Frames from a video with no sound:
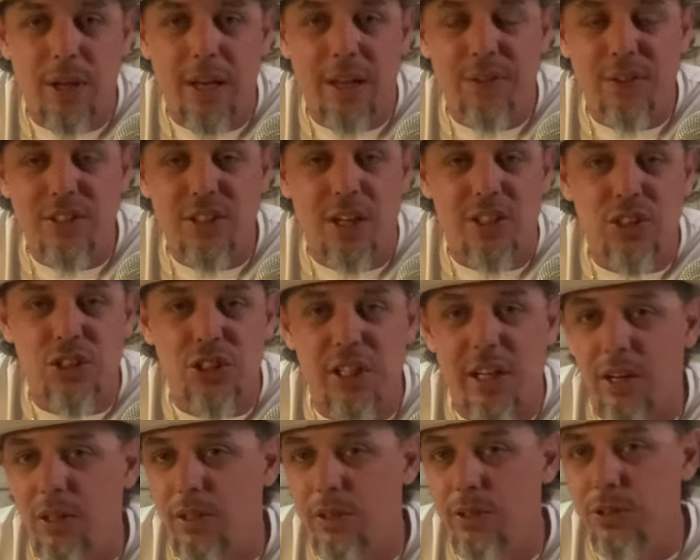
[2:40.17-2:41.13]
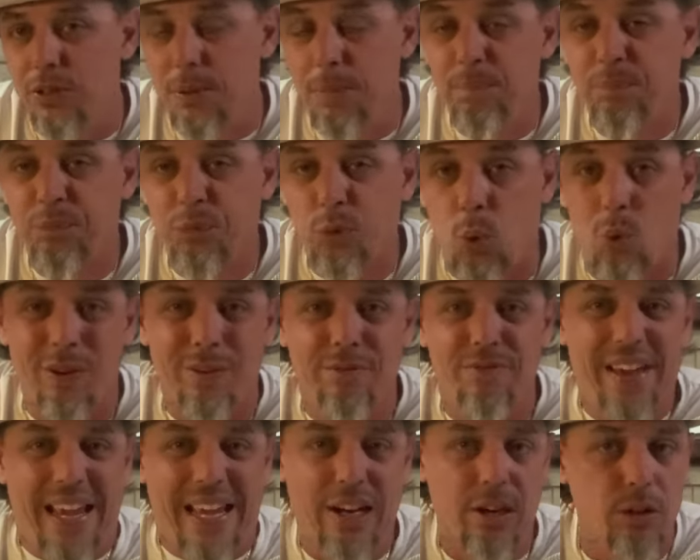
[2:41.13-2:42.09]
and the Dutch settlers or
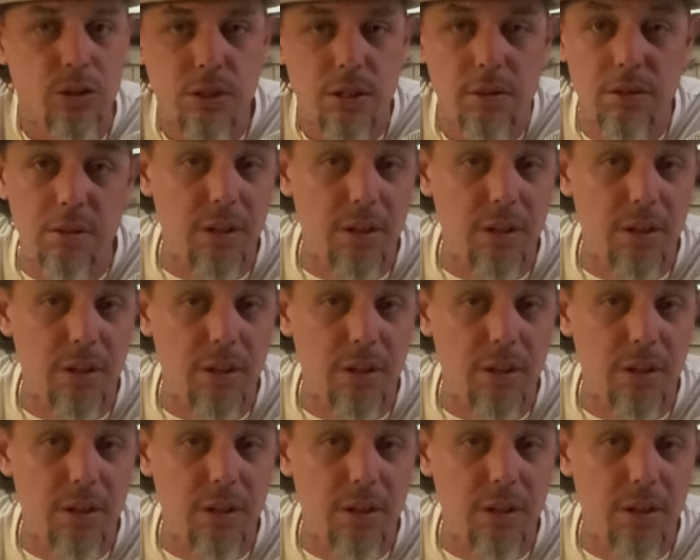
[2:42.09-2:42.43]
invaders,